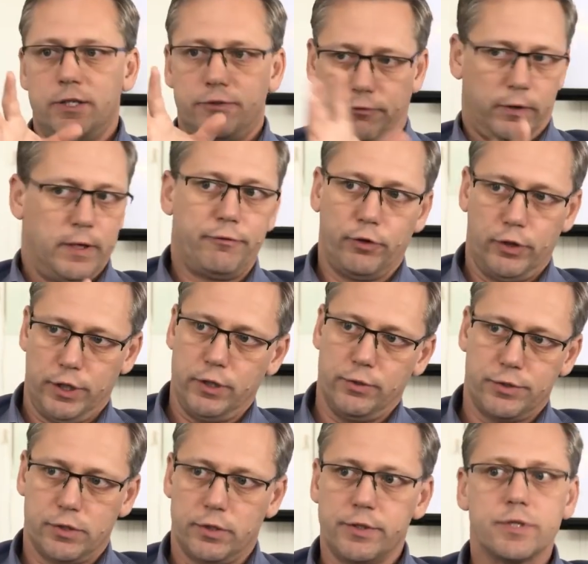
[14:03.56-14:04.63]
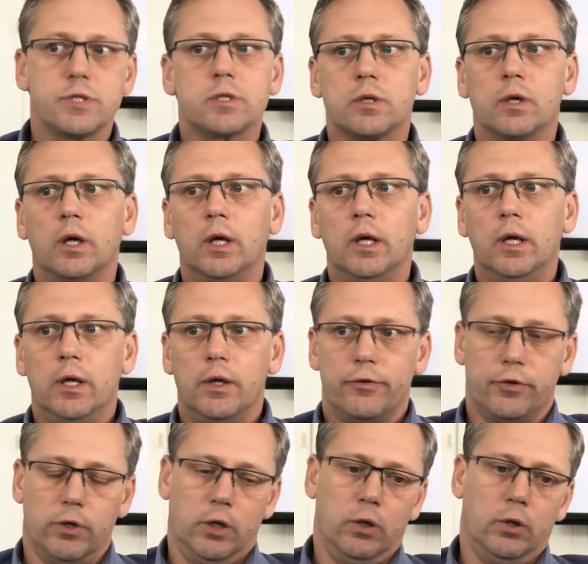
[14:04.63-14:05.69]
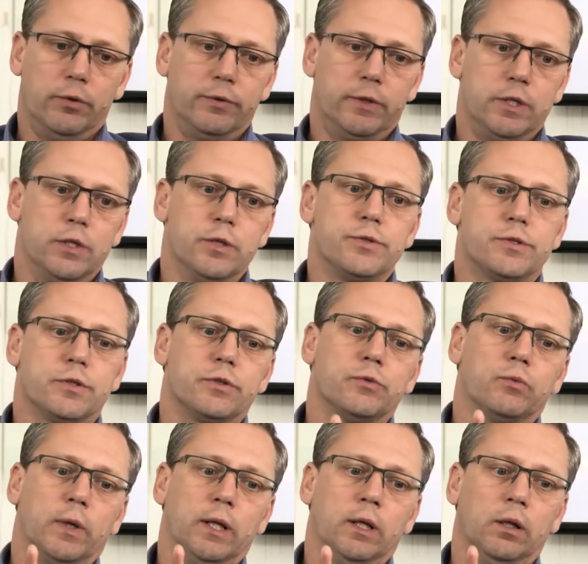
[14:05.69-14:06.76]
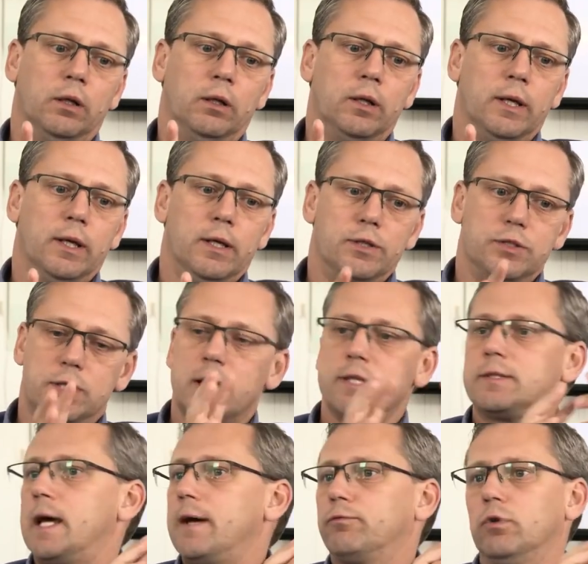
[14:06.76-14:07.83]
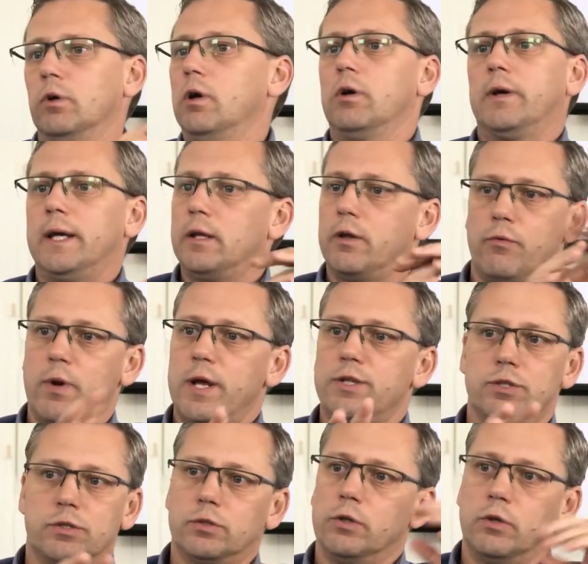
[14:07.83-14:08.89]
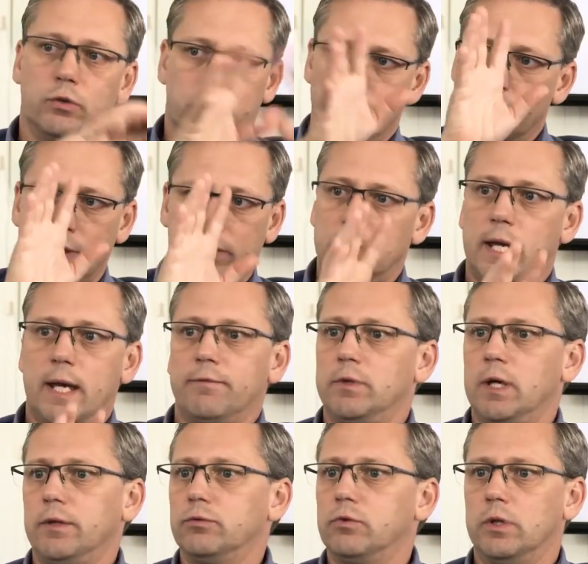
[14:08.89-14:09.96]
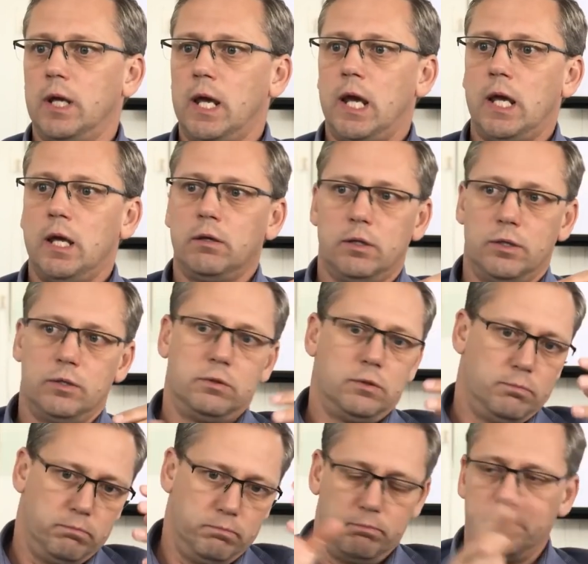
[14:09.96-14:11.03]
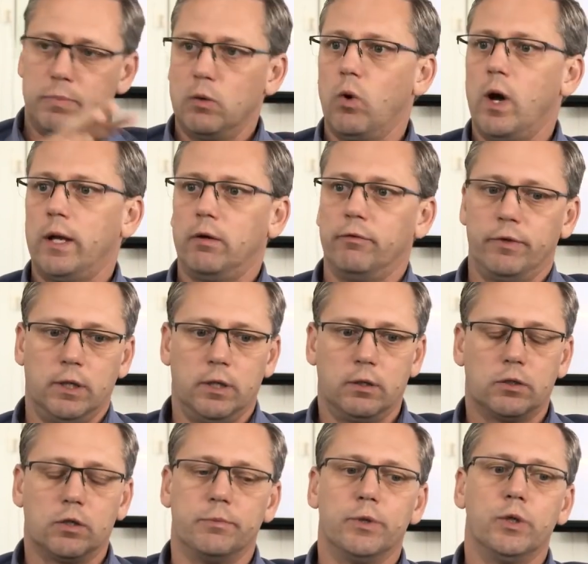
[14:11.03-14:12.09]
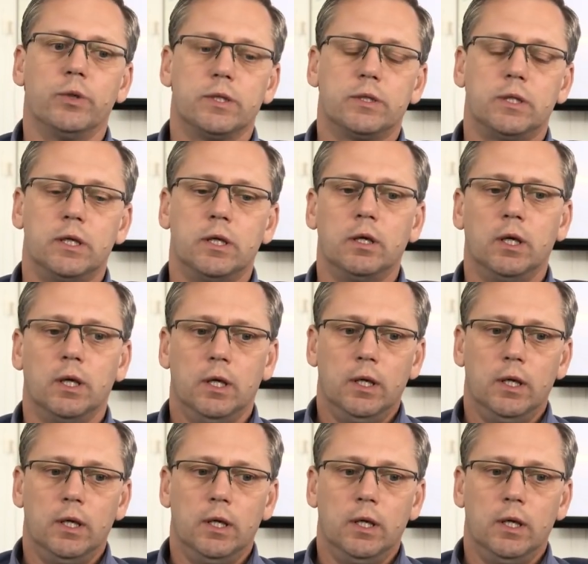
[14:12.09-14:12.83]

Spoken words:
is free for the users. So the user will just have to log in and register, do what they have done today, and be one of the community.